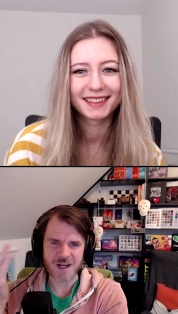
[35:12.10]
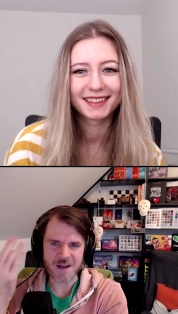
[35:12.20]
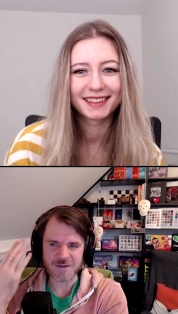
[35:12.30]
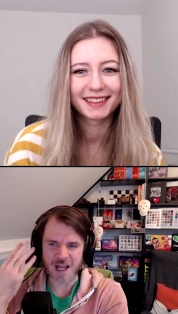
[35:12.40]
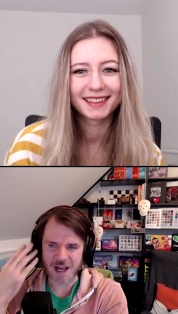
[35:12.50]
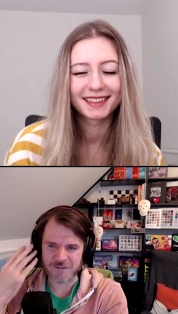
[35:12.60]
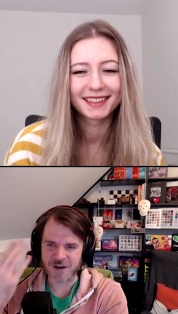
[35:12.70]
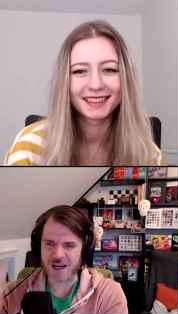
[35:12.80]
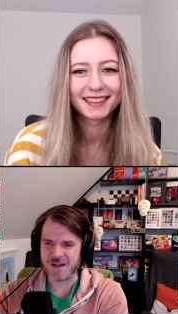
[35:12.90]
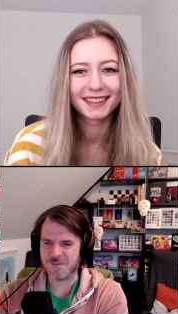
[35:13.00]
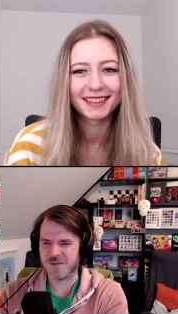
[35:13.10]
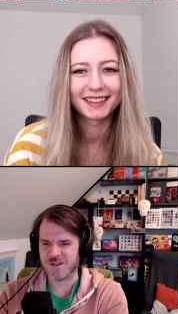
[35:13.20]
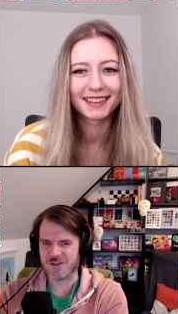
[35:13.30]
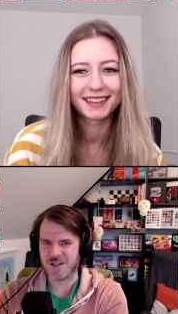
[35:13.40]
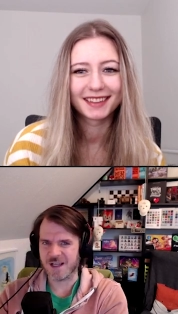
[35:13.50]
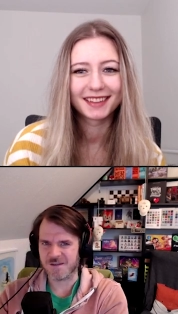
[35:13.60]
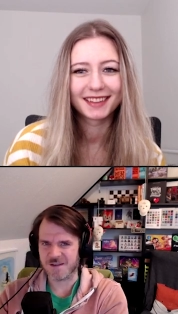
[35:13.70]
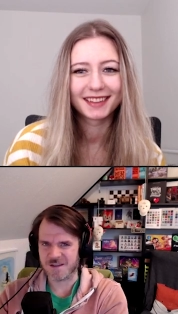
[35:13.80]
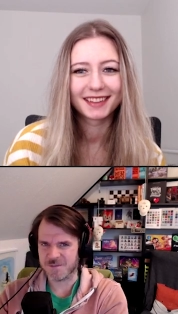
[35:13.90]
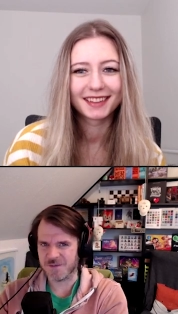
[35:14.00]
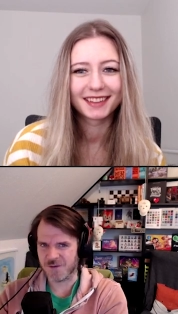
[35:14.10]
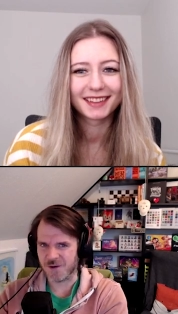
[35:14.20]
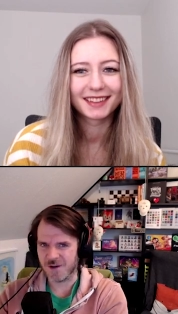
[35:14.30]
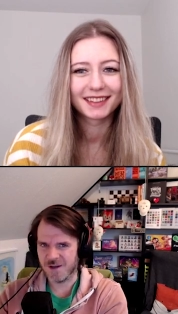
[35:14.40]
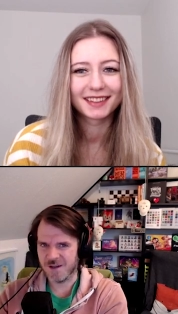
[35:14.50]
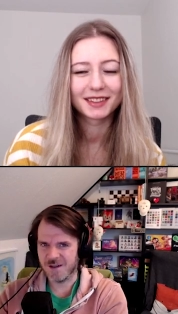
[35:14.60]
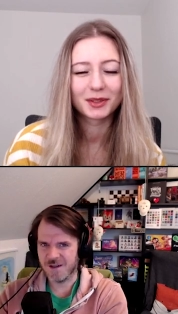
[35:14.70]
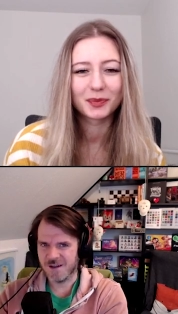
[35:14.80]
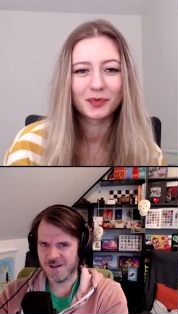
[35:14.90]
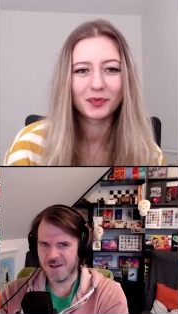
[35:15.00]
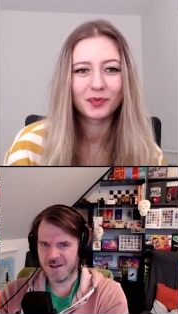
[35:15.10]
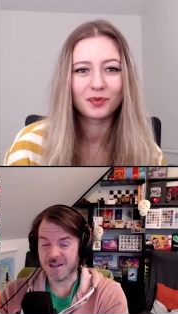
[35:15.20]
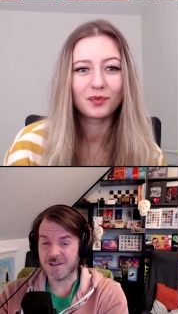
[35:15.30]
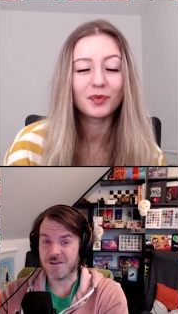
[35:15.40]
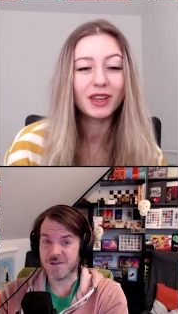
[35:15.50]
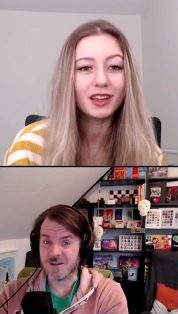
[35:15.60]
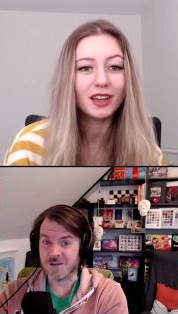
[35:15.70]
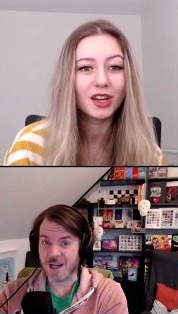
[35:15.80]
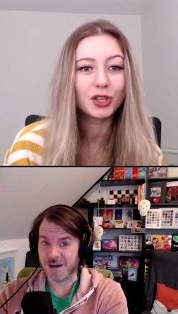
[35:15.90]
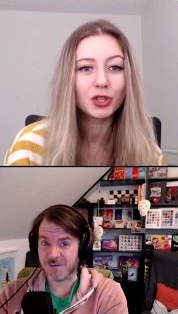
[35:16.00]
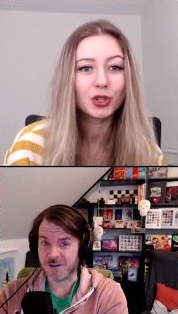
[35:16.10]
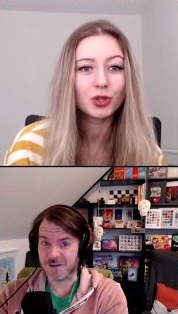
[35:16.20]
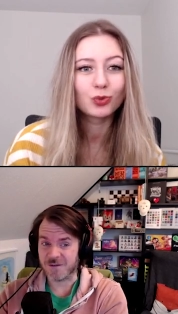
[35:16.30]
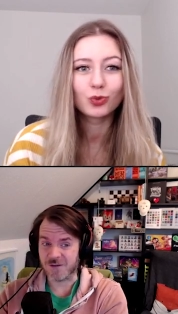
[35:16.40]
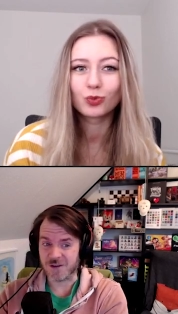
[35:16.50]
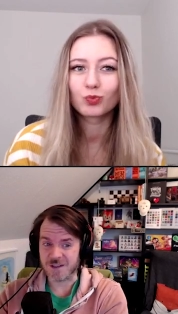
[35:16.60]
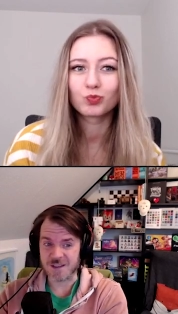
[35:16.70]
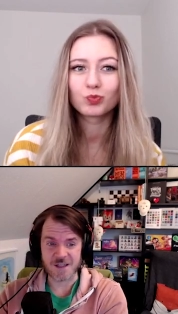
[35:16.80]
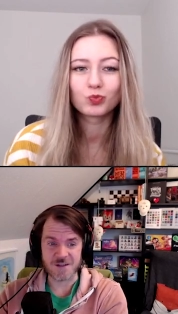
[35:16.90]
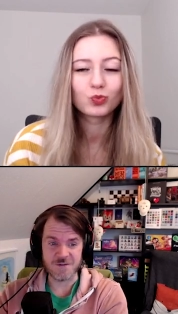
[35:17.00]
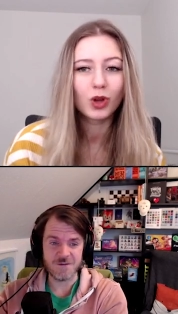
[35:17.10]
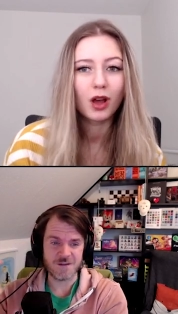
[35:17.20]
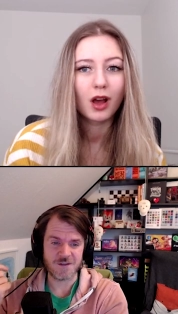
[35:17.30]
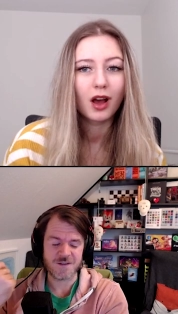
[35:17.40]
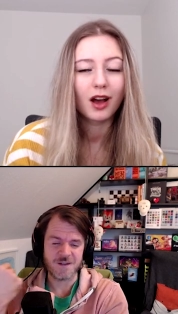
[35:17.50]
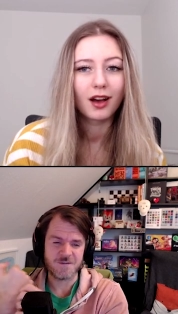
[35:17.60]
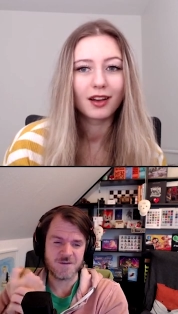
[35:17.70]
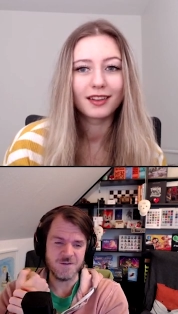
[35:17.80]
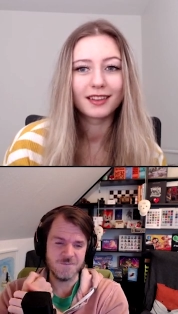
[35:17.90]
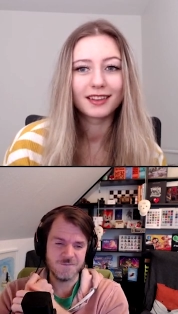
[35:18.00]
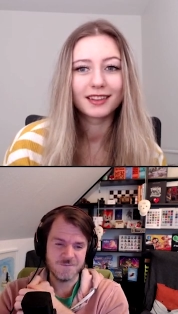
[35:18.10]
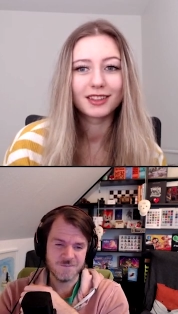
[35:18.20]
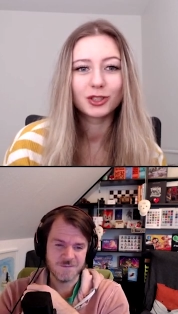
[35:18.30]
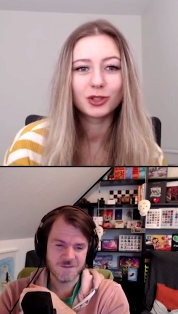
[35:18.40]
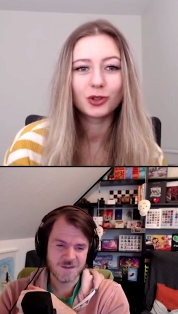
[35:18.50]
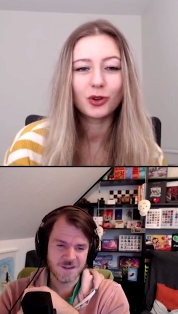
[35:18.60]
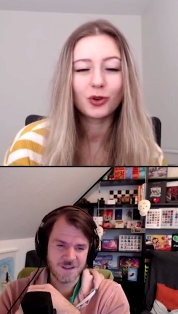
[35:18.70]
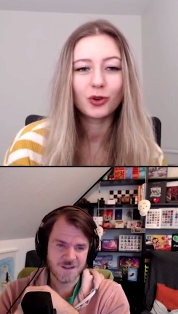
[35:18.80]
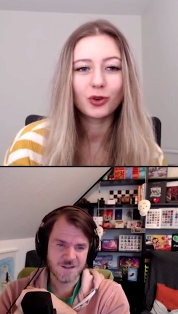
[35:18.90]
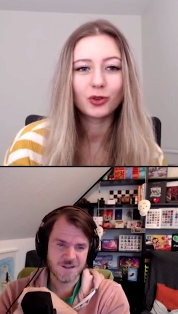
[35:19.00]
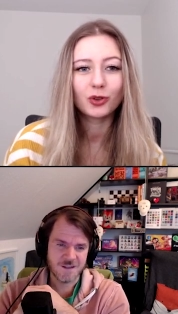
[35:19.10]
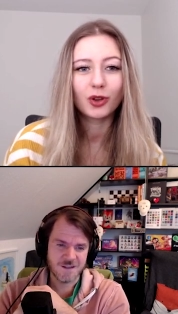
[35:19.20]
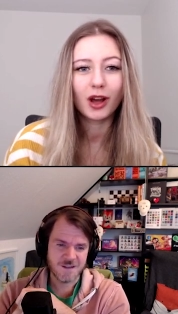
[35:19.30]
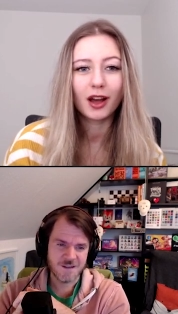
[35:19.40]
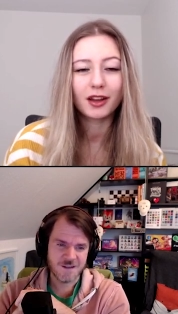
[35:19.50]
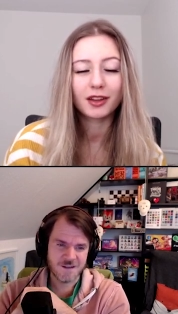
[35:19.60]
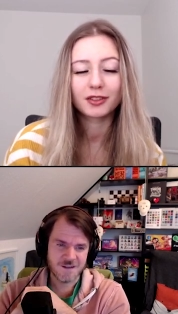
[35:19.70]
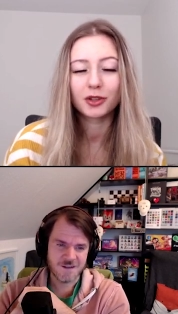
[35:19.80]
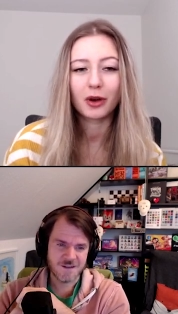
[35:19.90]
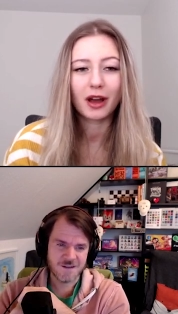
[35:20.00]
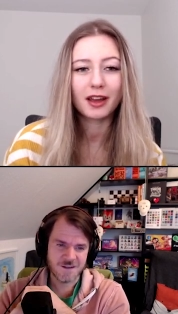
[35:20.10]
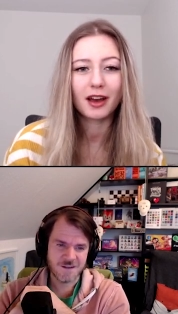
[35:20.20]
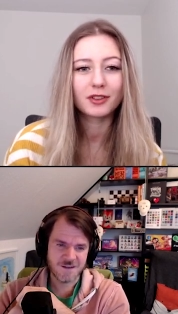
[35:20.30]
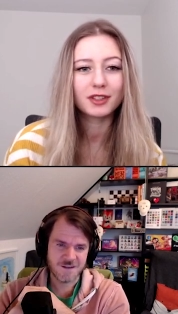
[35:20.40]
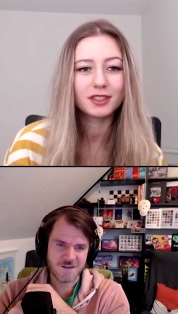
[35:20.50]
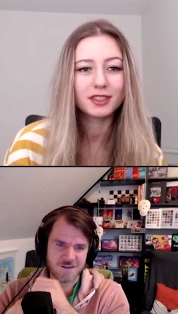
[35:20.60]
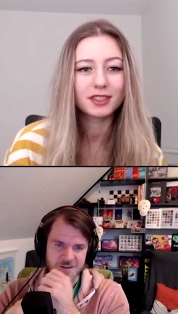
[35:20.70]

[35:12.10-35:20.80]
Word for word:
Speaker 1: have you ever had a position like this before? And
Speaker 2: could you ever convert it? Yeah, you yourself too. No, I haven't.